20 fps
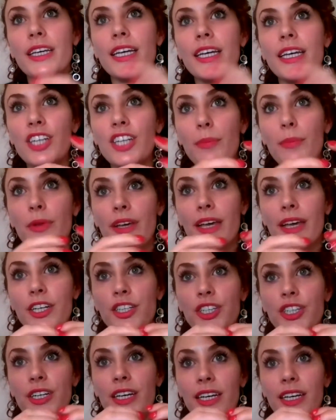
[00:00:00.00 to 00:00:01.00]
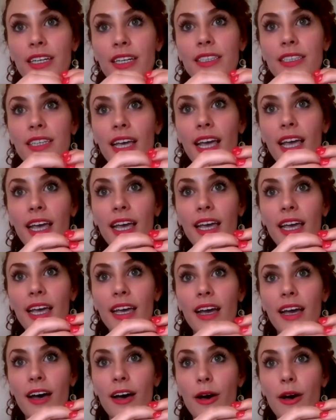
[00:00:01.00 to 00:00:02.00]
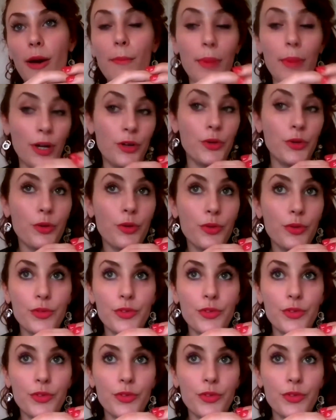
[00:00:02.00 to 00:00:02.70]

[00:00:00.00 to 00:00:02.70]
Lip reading: each application is a bundle.